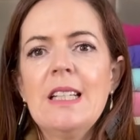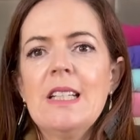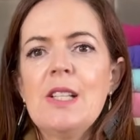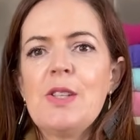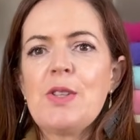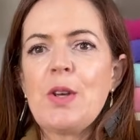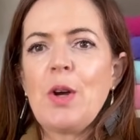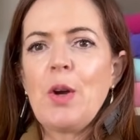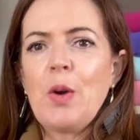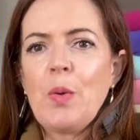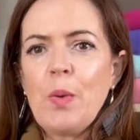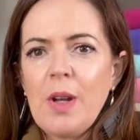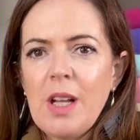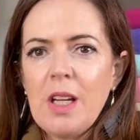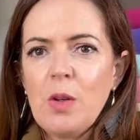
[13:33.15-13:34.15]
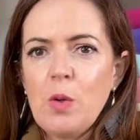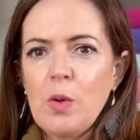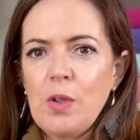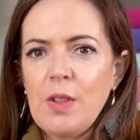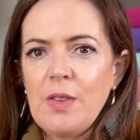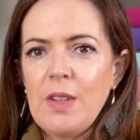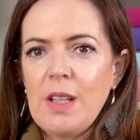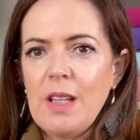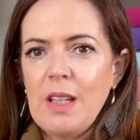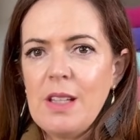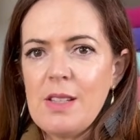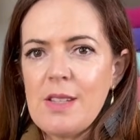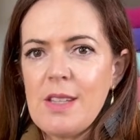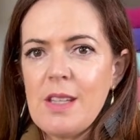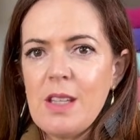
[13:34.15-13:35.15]
So when I ordered
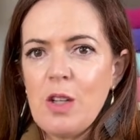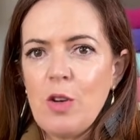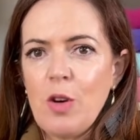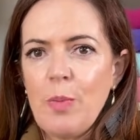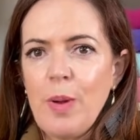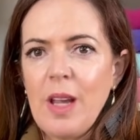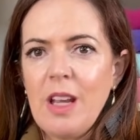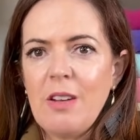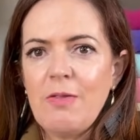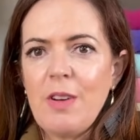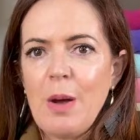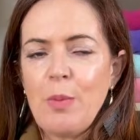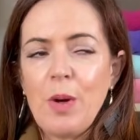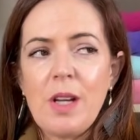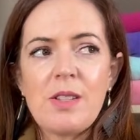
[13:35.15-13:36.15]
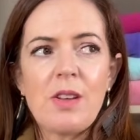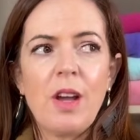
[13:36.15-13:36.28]
these European fabrics,